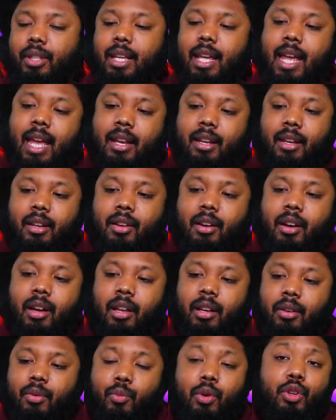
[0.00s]
to edit
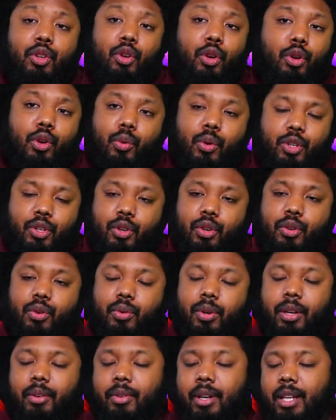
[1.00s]
on when you don't know what you're
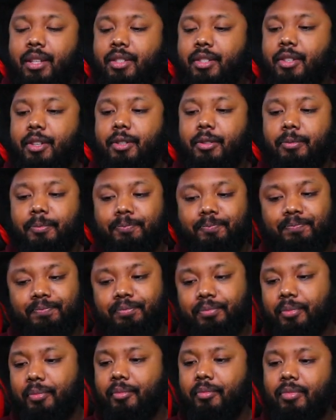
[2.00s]
doing right so
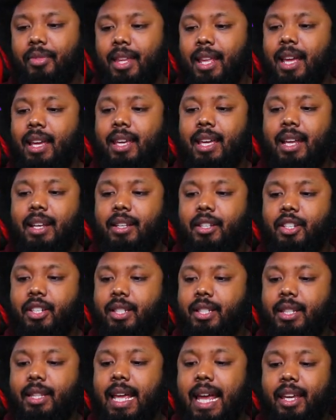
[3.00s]
again
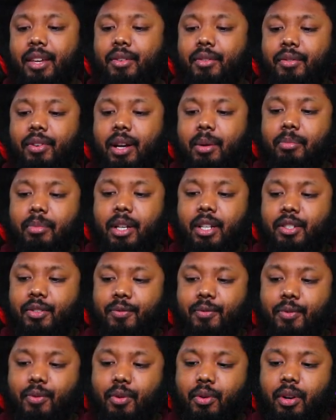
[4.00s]
just thank you very much
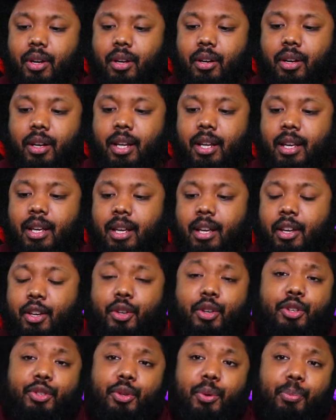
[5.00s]
for
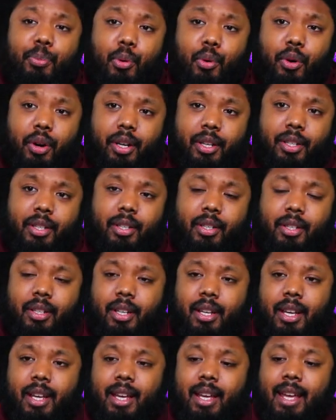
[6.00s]
your support
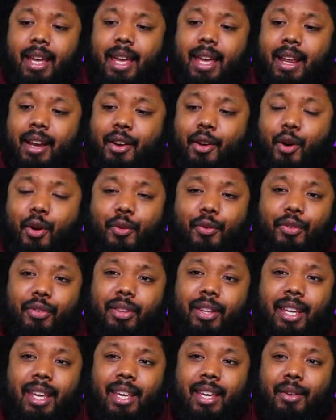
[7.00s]
and
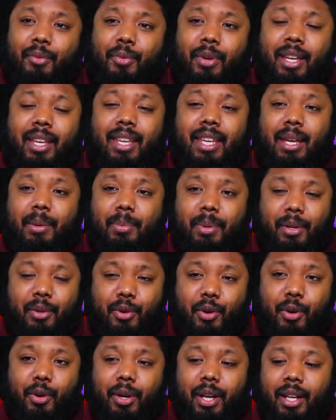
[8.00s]
hopefully we can keep it
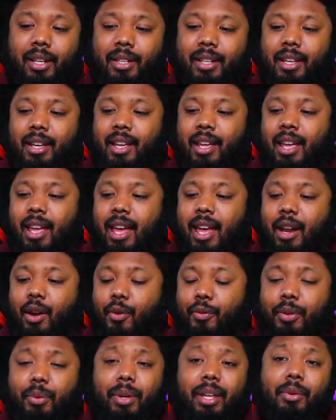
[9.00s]
growing and
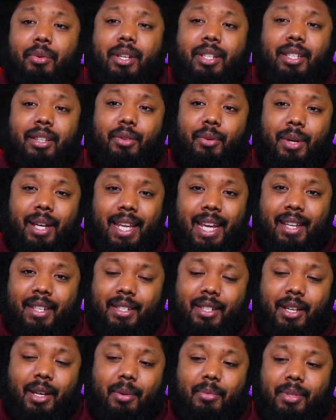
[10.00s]
hopefully we can reach the 3k
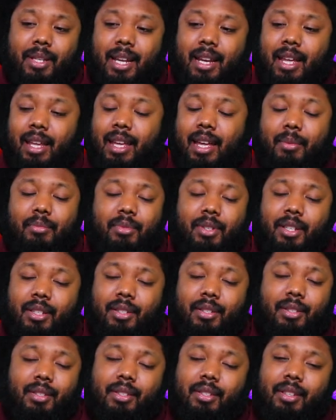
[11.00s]
subs and again I'm
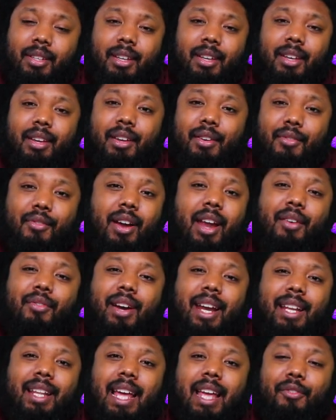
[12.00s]
just very
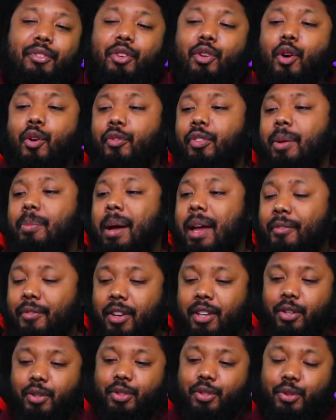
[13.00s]
very thankful and hopefully my
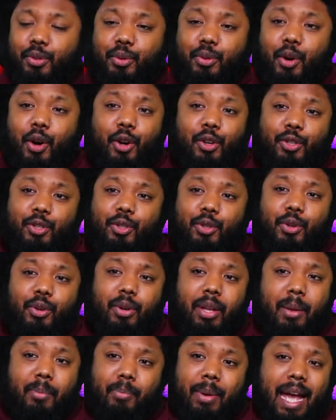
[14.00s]
videos do also
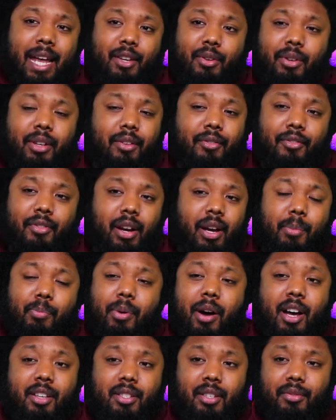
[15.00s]
impact you in a very
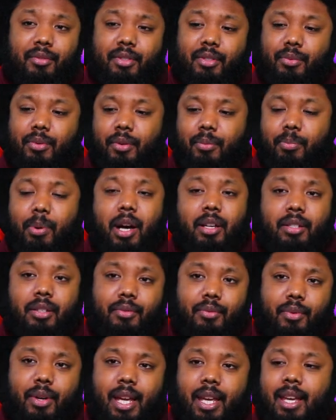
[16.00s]
positive
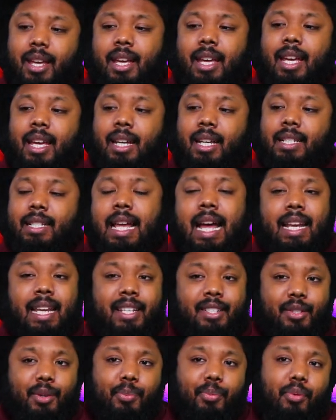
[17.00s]
positive way because that
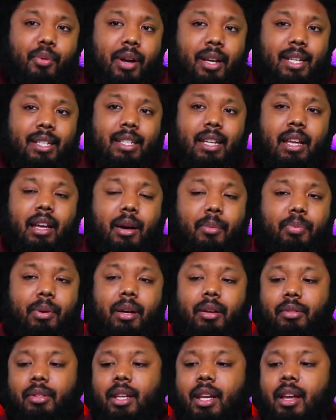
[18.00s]
is the point is to help
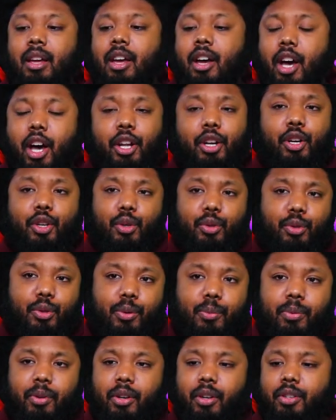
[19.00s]
out other
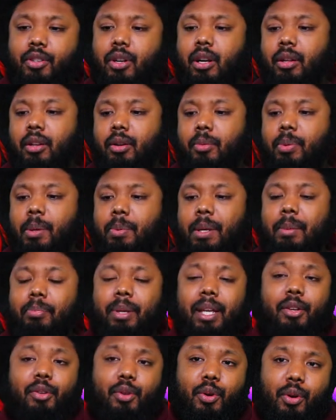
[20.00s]
YouTubers or other people I
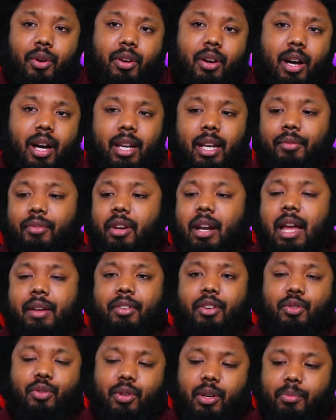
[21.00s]
play Dokkan if they're
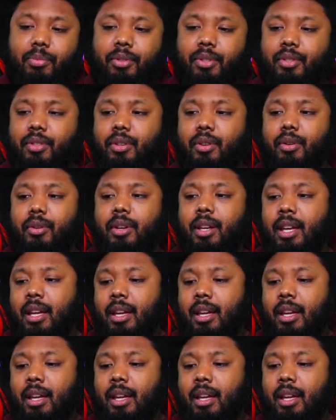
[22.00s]
having trouble so